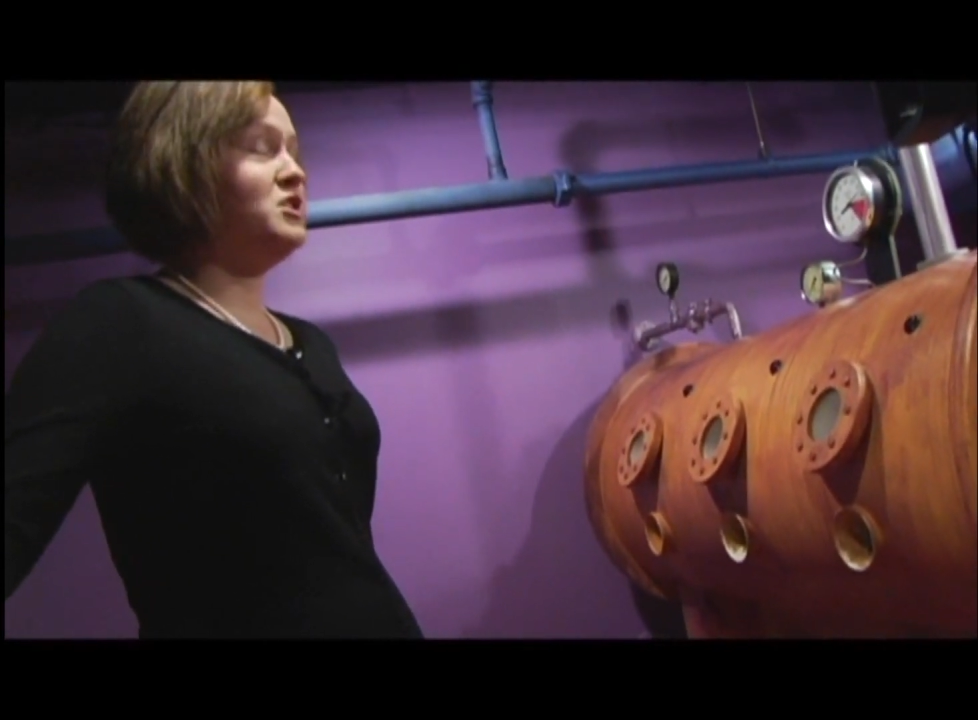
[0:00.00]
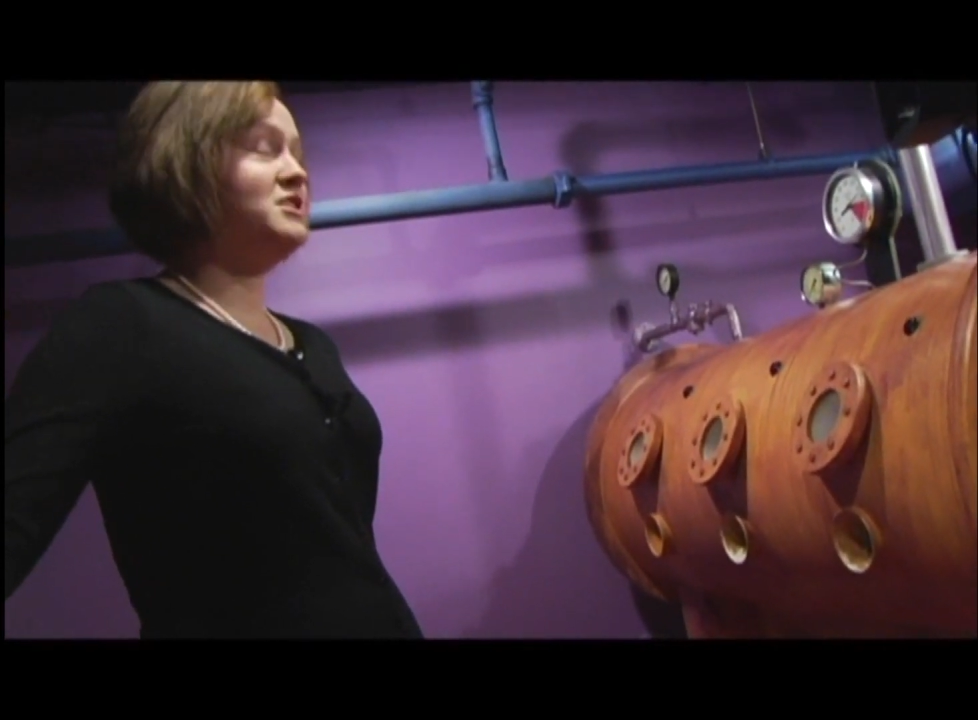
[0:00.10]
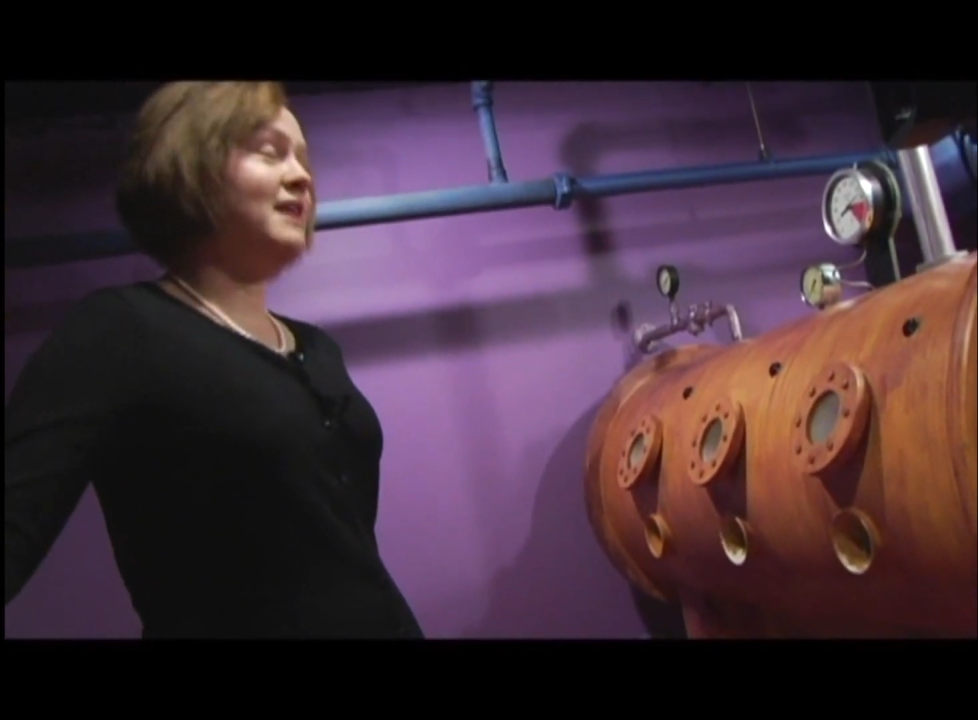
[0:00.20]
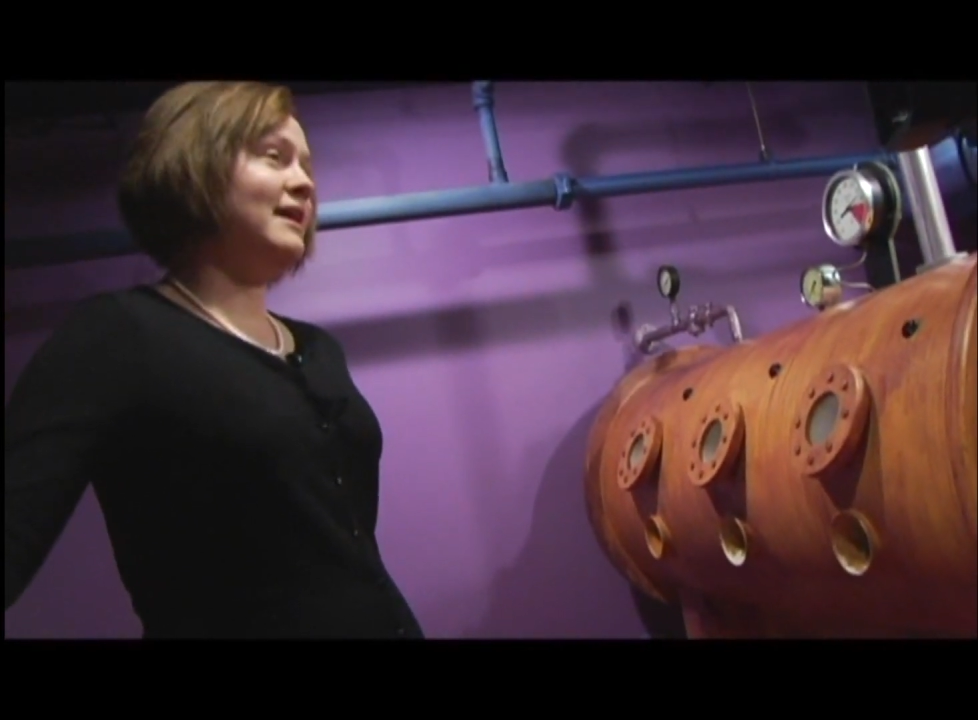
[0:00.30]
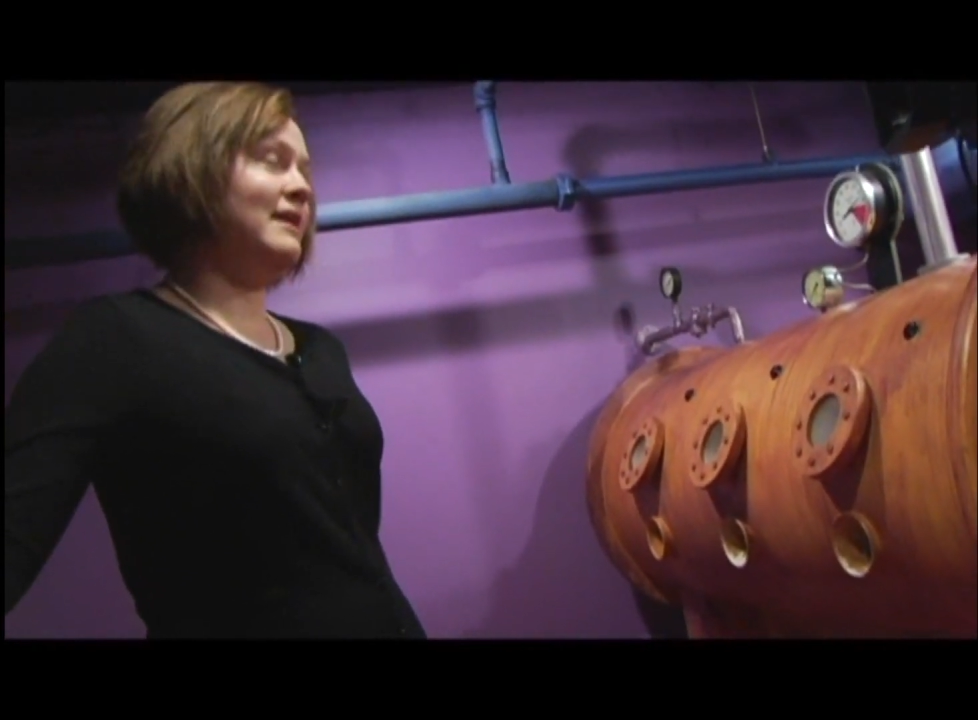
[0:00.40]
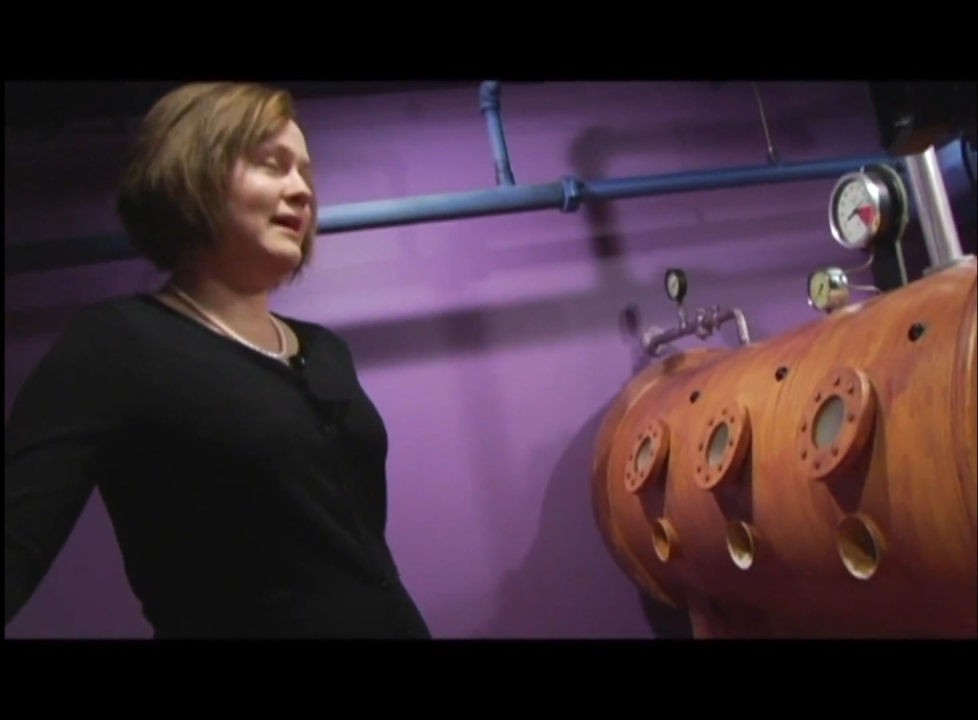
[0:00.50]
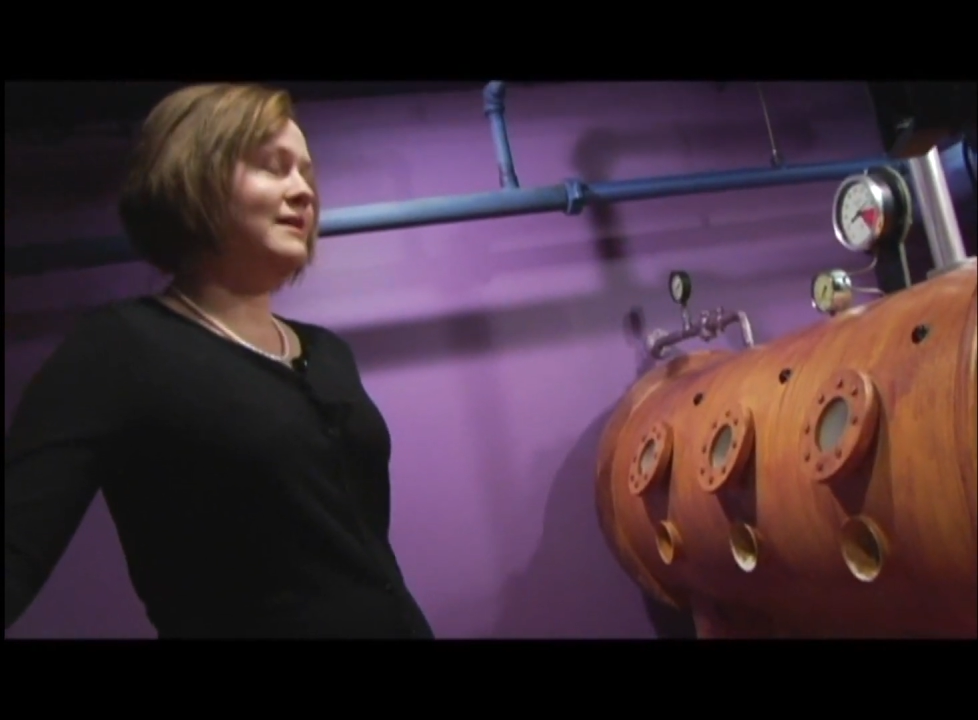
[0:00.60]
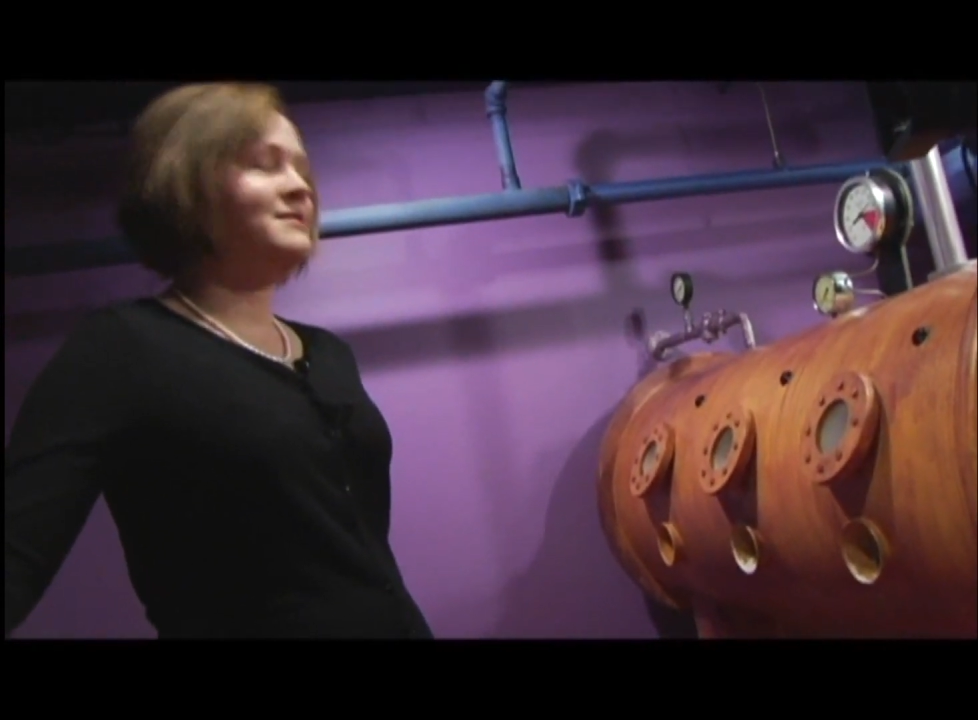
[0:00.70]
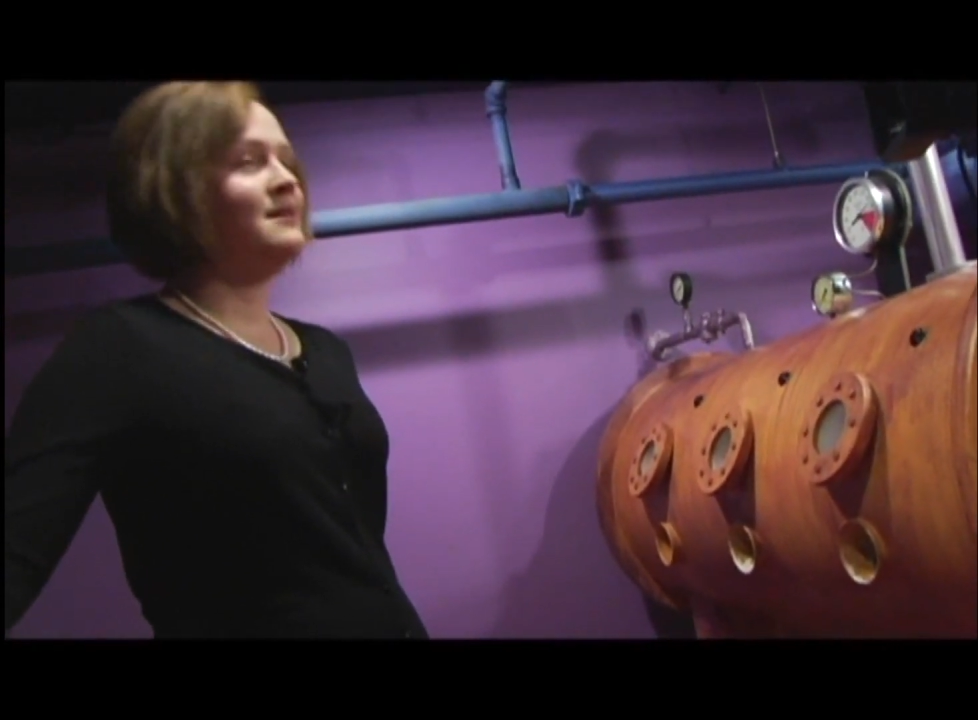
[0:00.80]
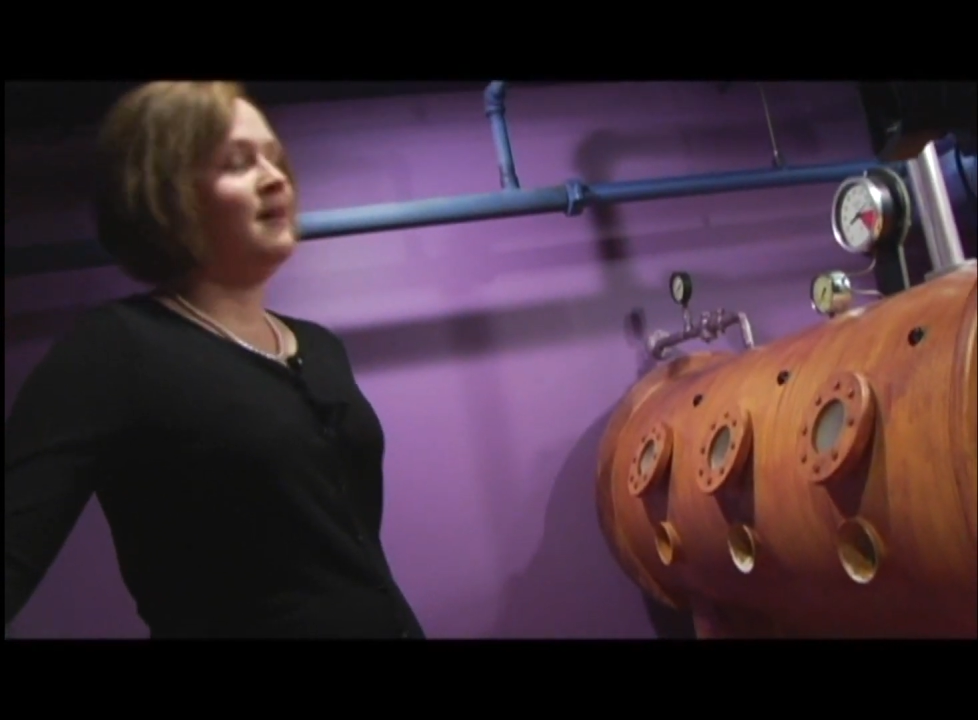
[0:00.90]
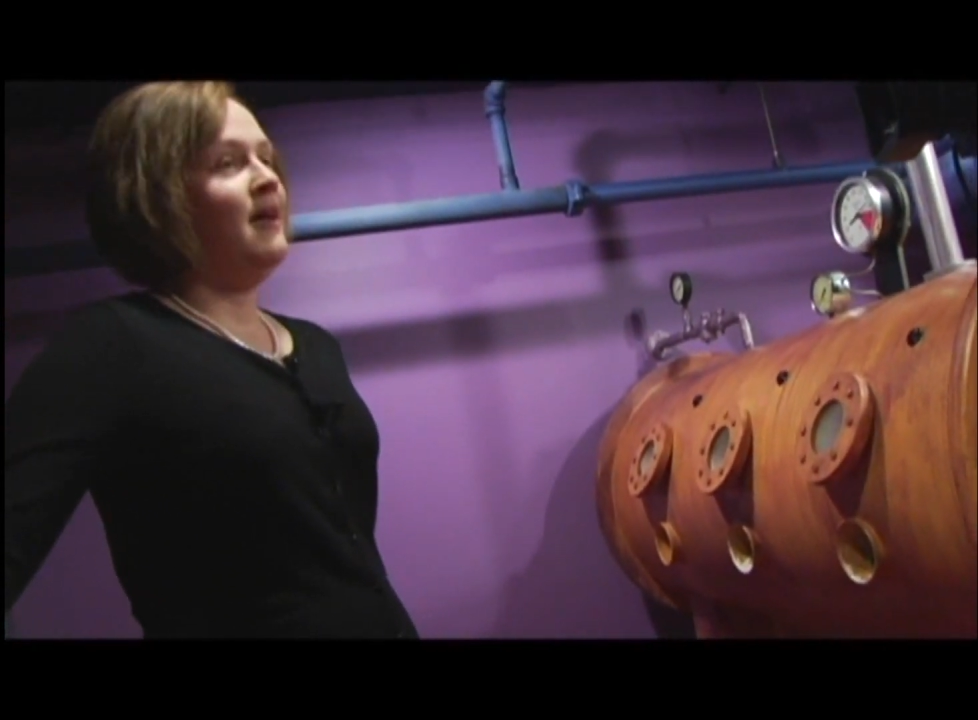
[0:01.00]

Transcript: which is kind of neat.